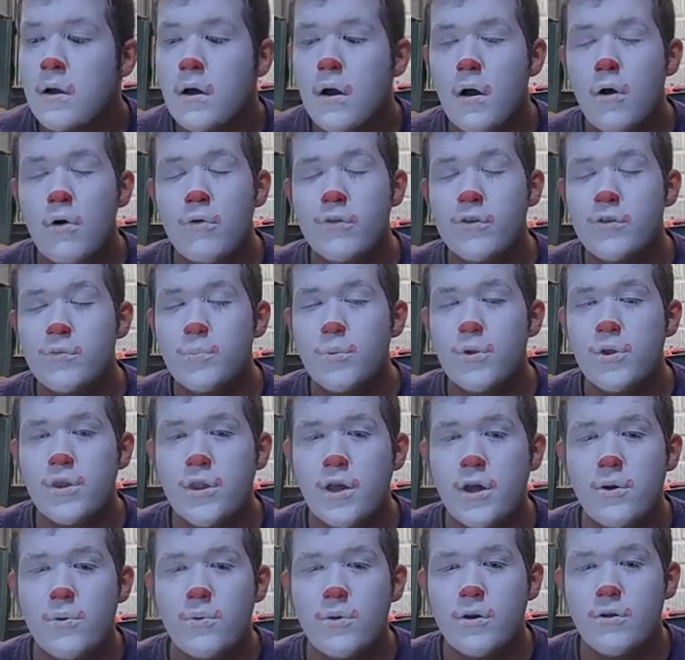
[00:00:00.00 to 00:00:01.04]
Always breathe
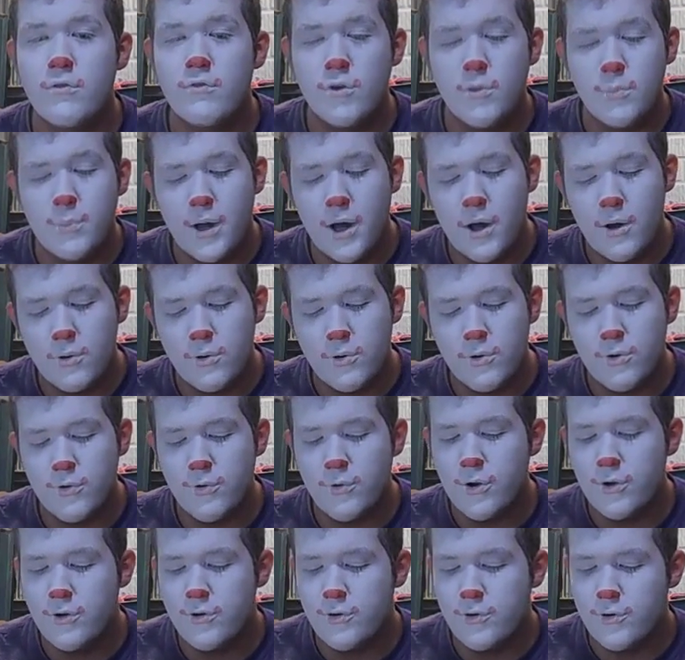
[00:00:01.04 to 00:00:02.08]
out whenever you're powdering
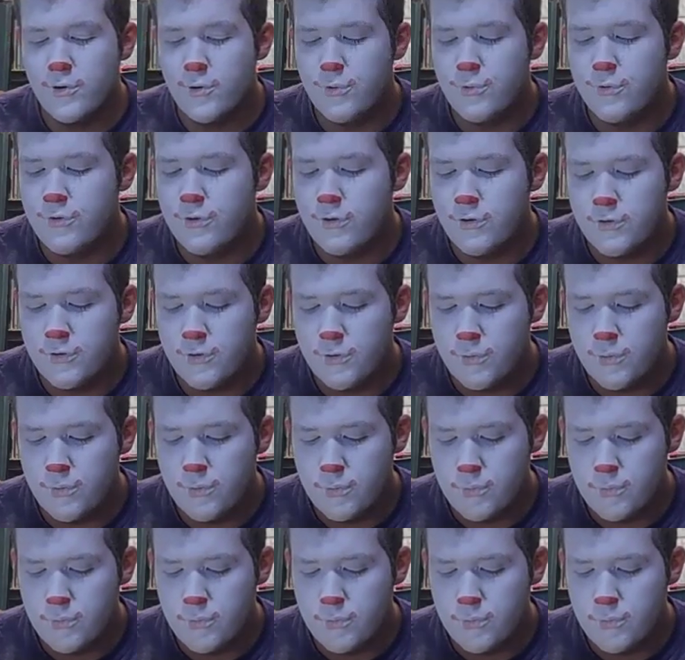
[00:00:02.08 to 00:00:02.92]
around your nose also.